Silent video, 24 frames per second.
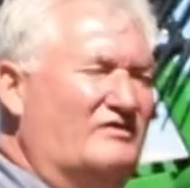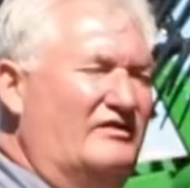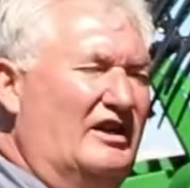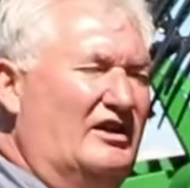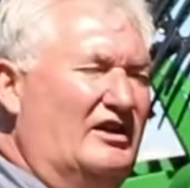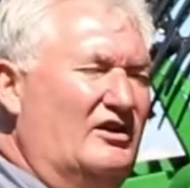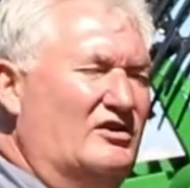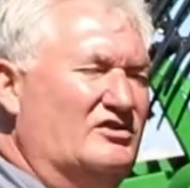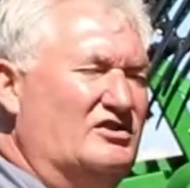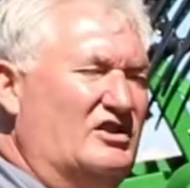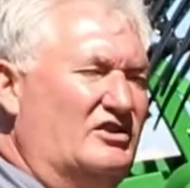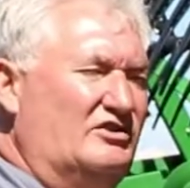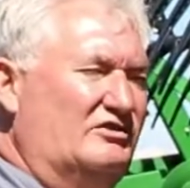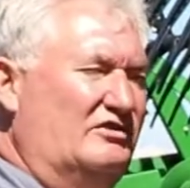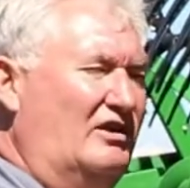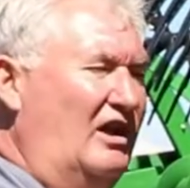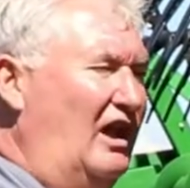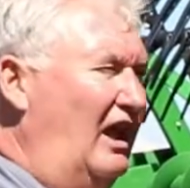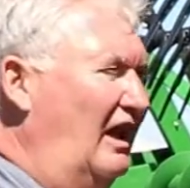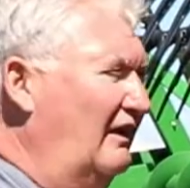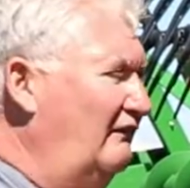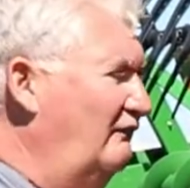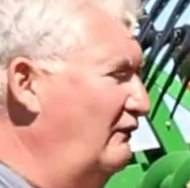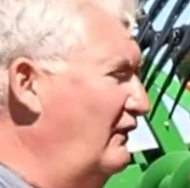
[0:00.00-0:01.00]
fingers
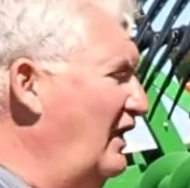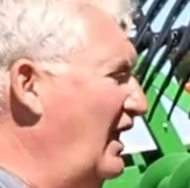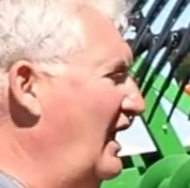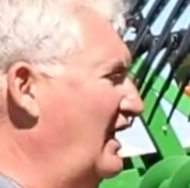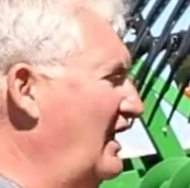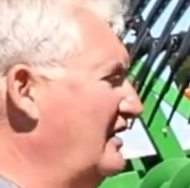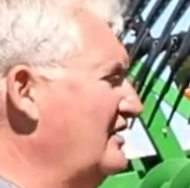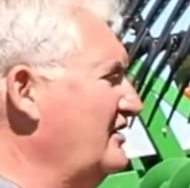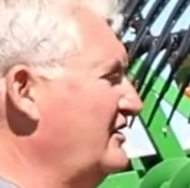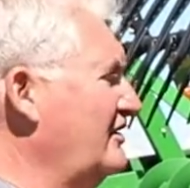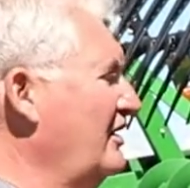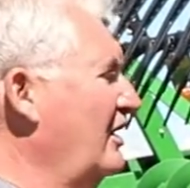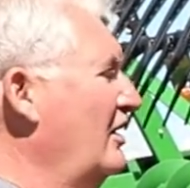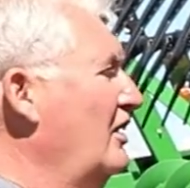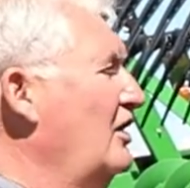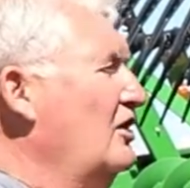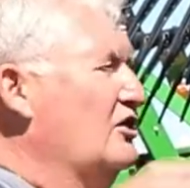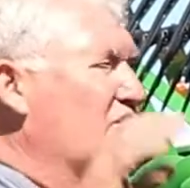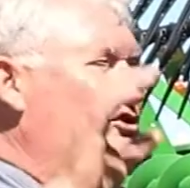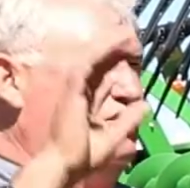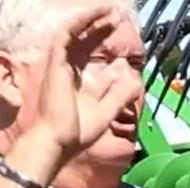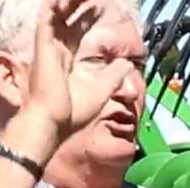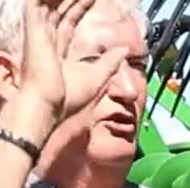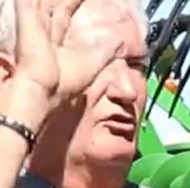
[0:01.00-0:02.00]
advanced
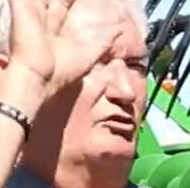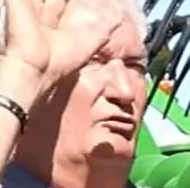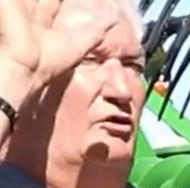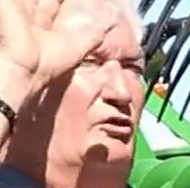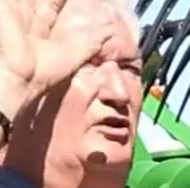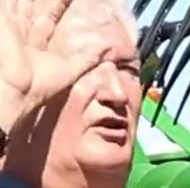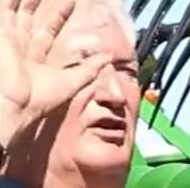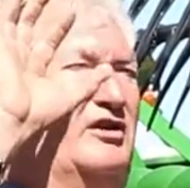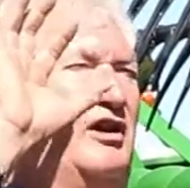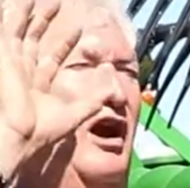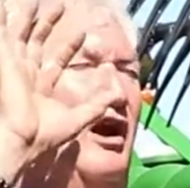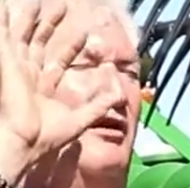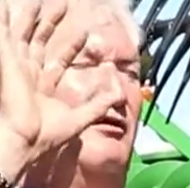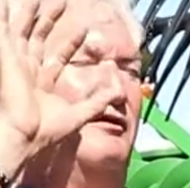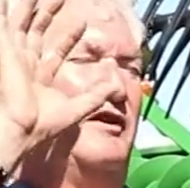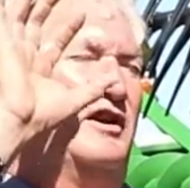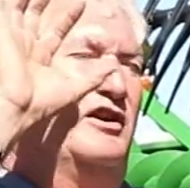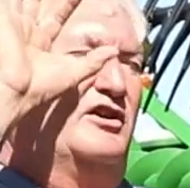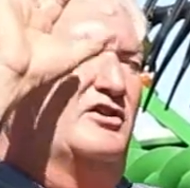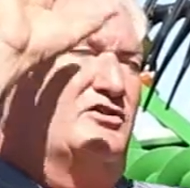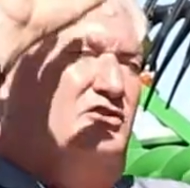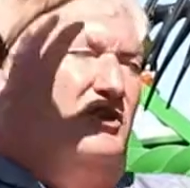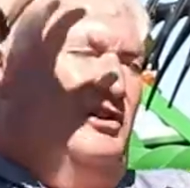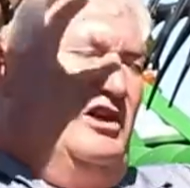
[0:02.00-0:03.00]
so that our
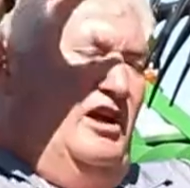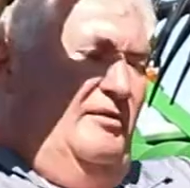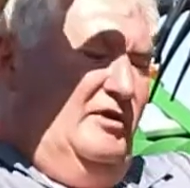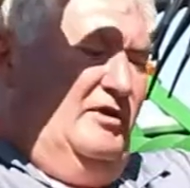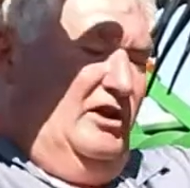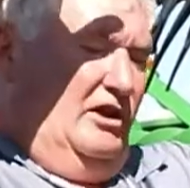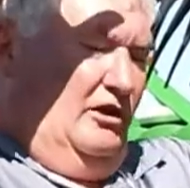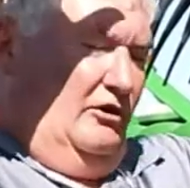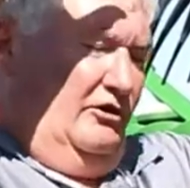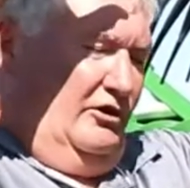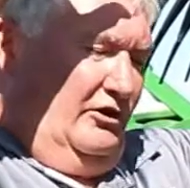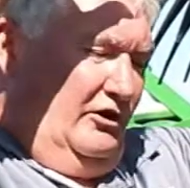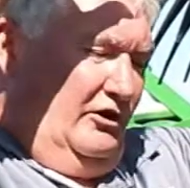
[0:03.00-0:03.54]
fingers are coming out